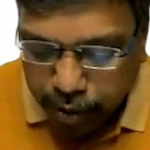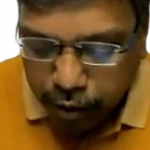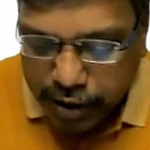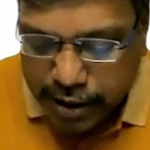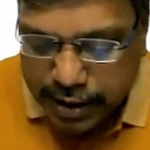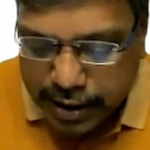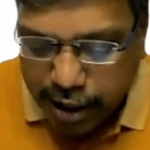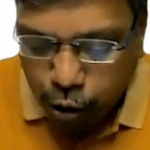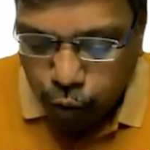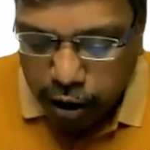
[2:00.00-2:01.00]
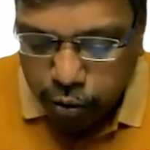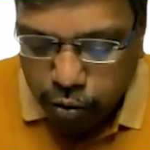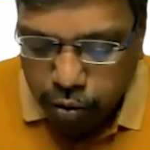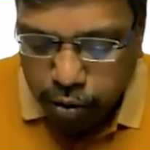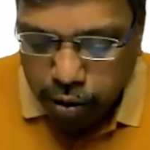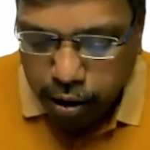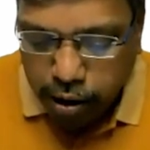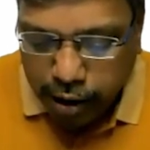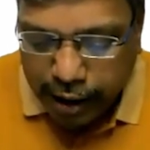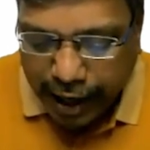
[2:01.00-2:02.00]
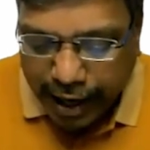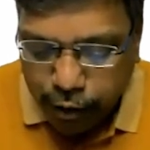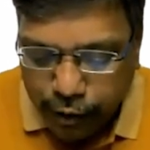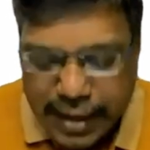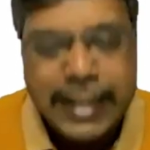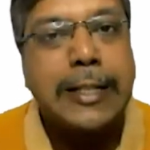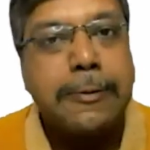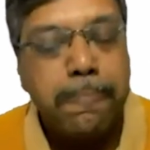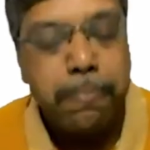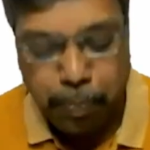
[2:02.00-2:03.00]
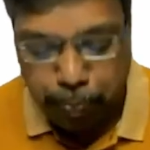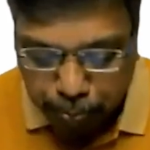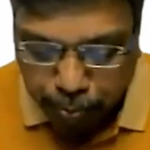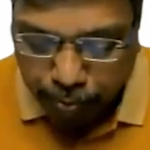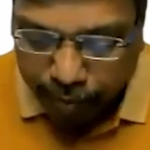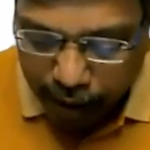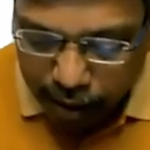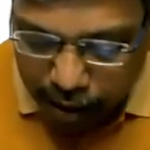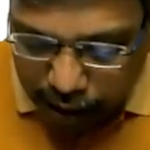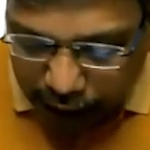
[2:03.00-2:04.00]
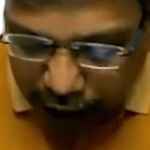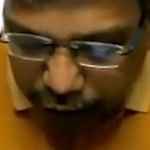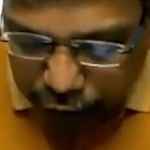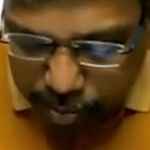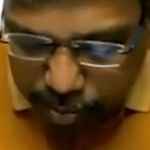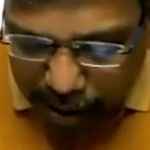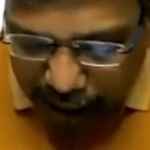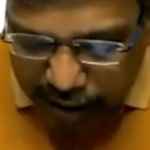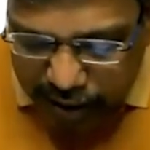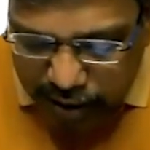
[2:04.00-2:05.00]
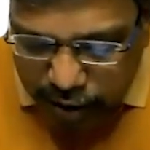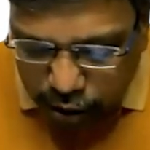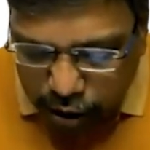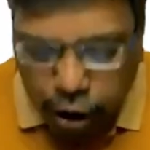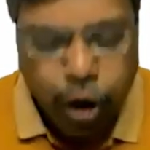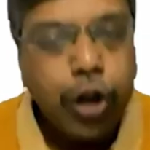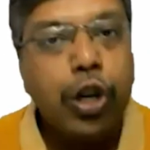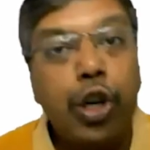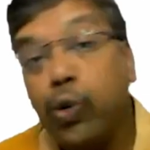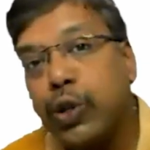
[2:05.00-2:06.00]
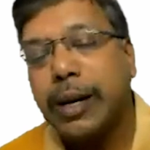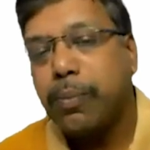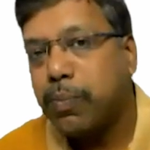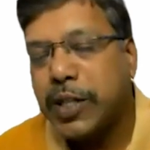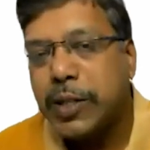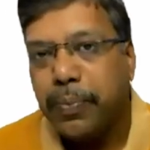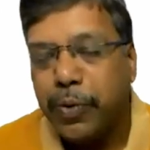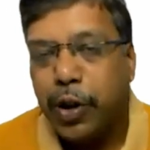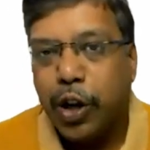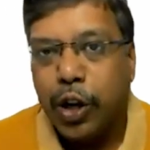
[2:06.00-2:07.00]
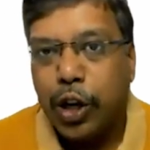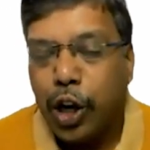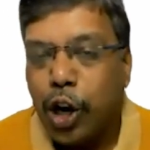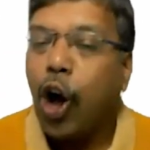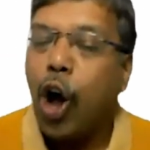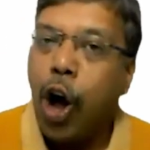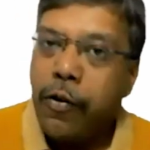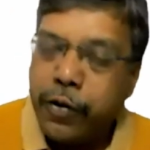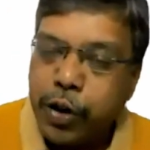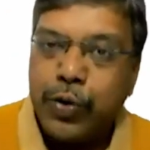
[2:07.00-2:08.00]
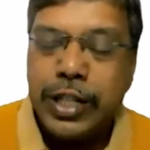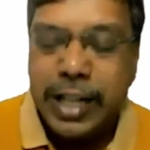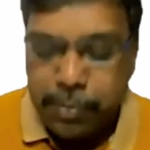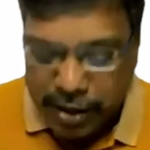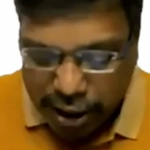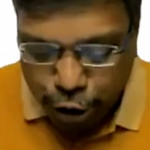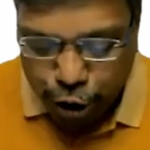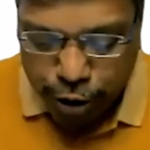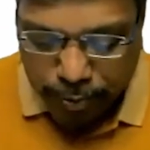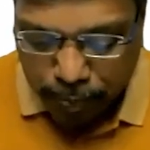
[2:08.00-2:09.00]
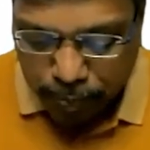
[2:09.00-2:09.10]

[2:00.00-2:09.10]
which is equal to 9 ways. If it makes 2 jumps of 2 steps each,